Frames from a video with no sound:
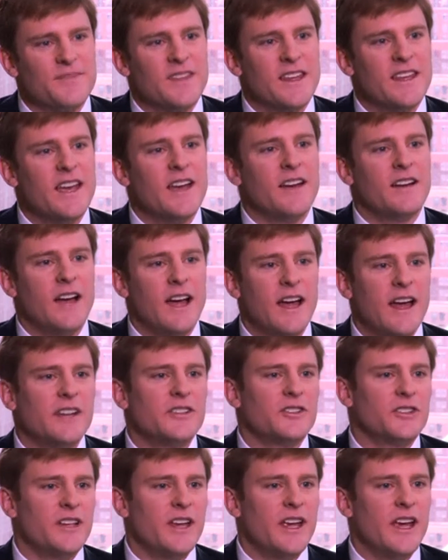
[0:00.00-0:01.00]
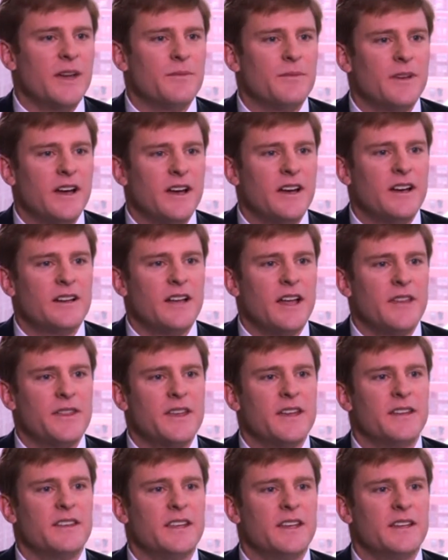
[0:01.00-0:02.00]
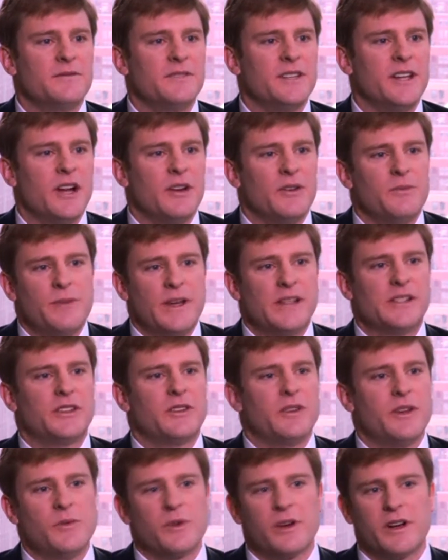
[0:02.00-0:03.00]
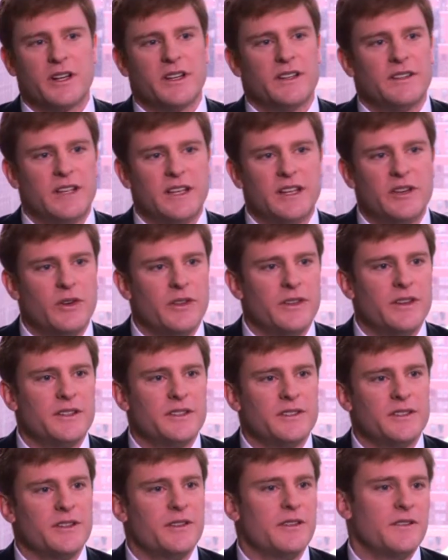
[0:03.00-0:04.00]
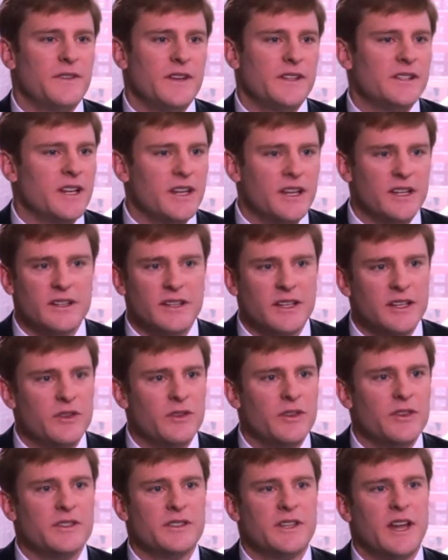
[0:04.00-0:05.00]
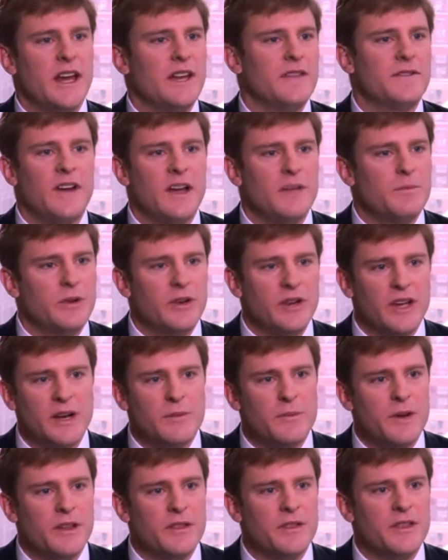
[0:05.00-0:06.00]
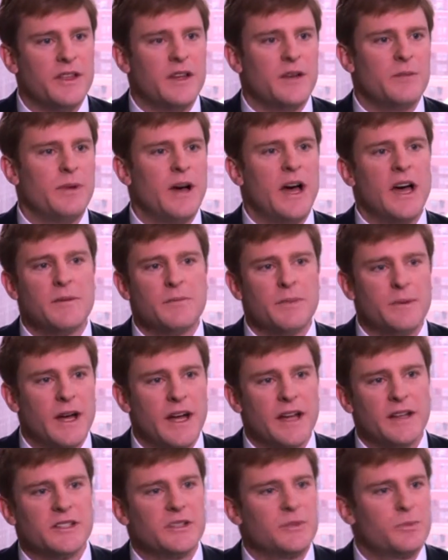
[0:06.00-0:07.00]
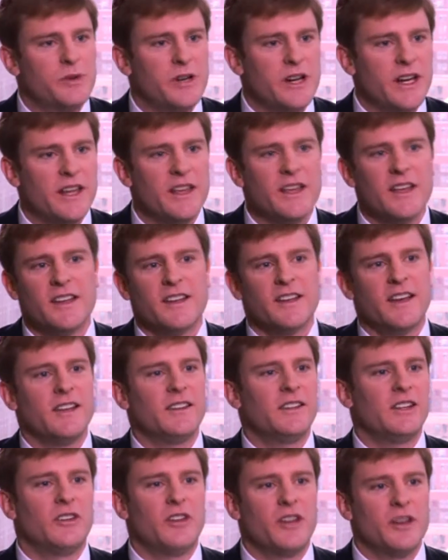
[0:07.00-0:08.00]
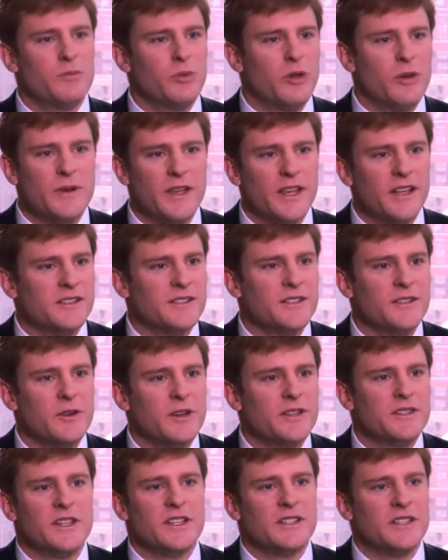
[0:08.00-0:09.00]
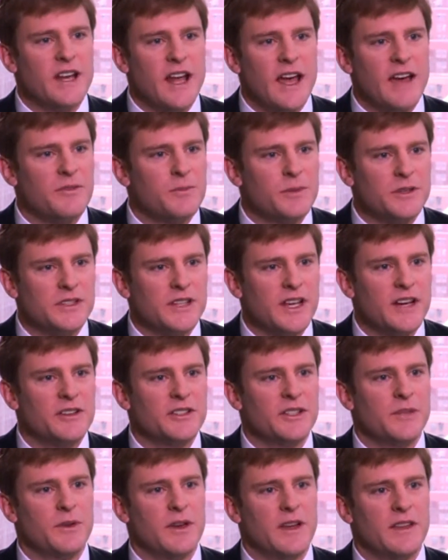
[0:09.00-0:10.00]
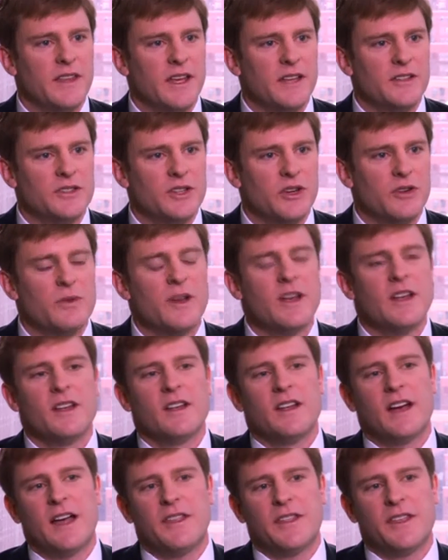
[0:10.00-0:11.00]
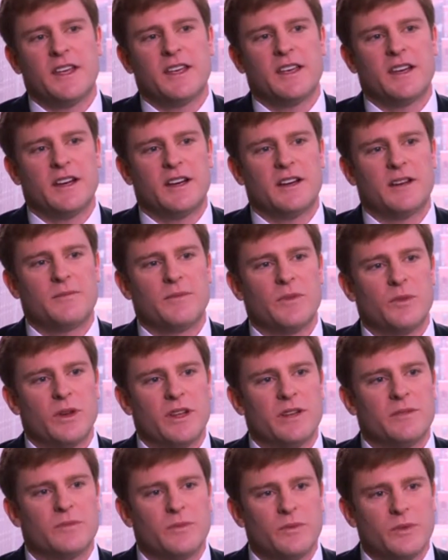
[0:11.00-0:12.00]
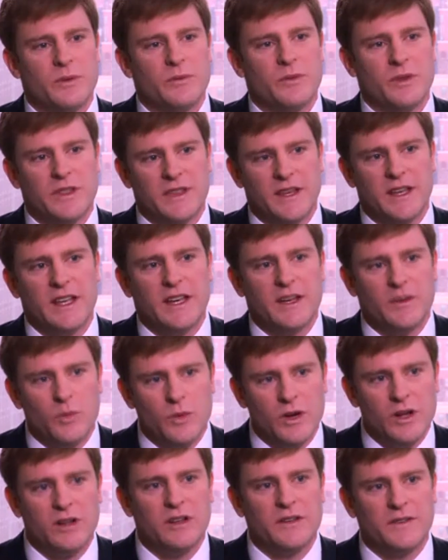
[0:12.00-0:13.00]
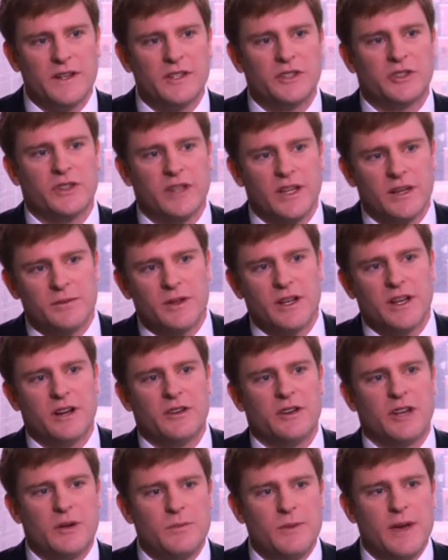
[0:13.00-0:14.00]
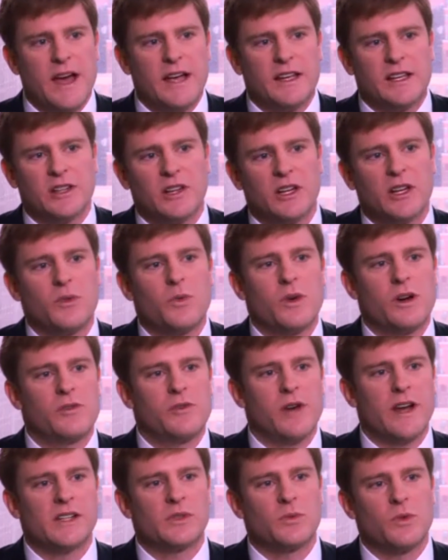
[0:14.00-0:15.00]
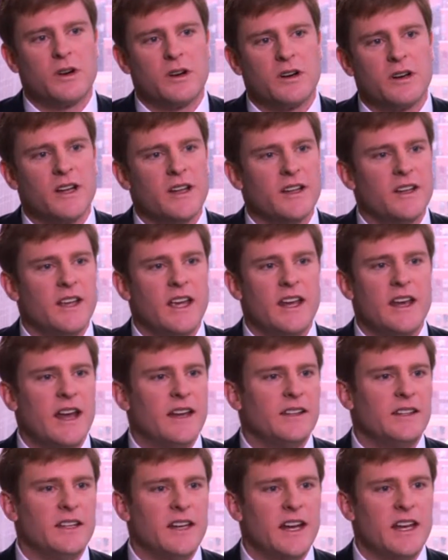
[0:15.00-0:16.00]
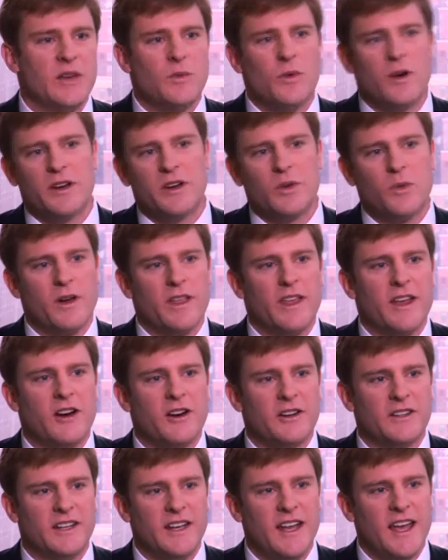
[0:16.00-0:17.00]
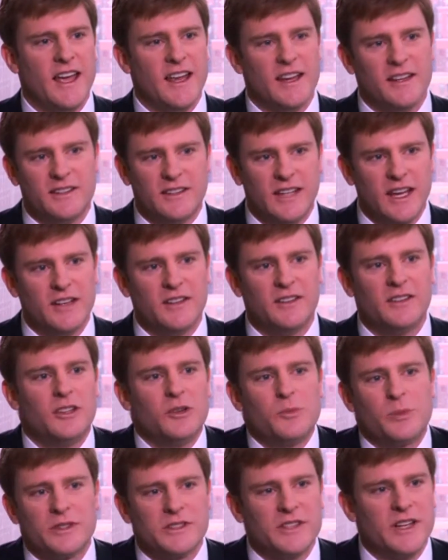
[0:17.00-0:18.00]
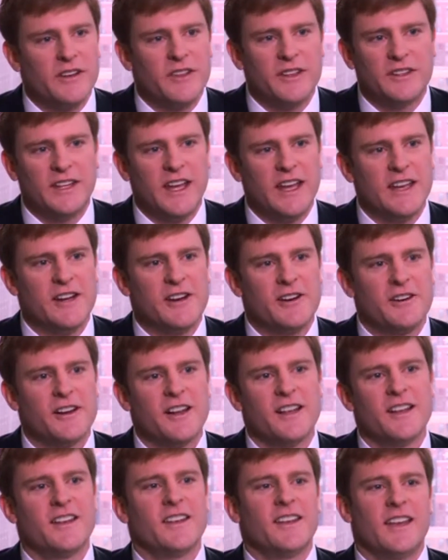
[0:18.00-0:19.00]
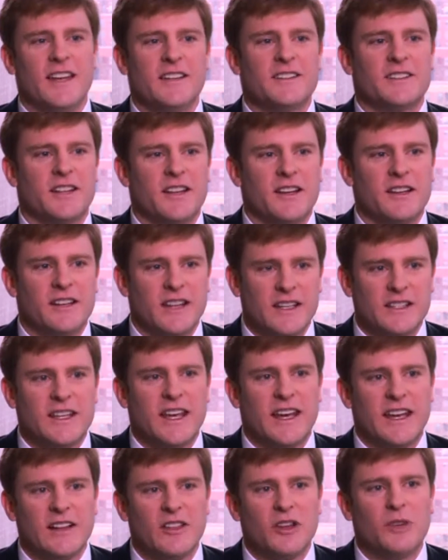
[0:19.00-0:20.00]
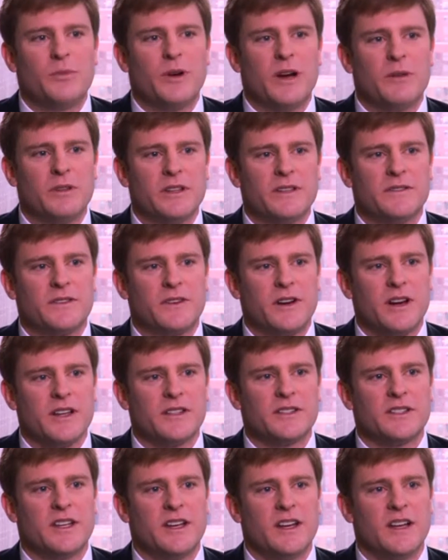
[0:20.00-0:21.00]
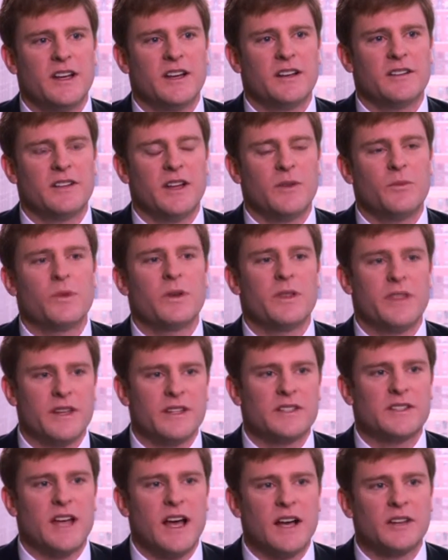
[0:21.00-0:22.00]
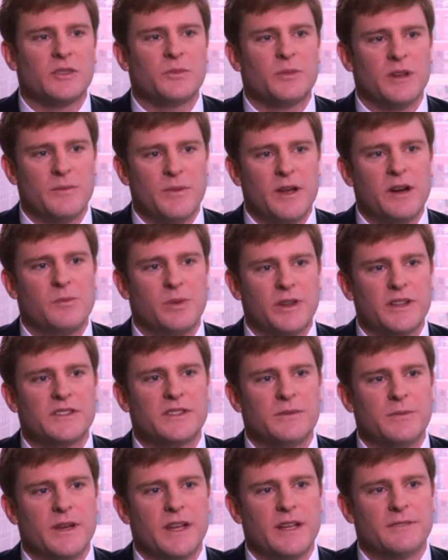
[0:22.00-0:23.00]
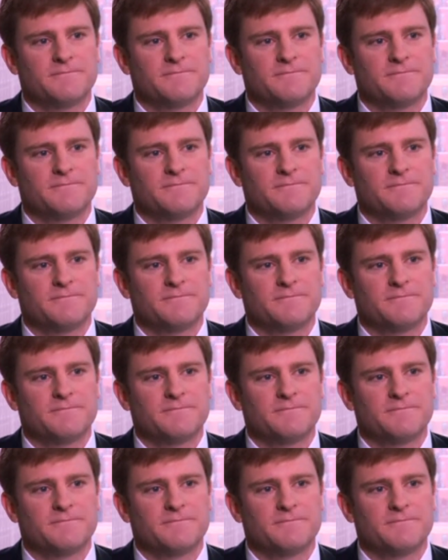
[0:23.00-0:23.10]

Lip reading: Yeah, I actually am. I think that, you know, basically we're going to continue on this, or the Fed's going to continue on this $85 billion a month bond buying spree until unemployment gets to, 6.5% or something like that. So I think we think it will eventually, you know, come back. You look at where rates were in 1981 to where they are today, 2% on the 10-year. It's getting a little bubbly for us, and we think stocks will be a better place to be.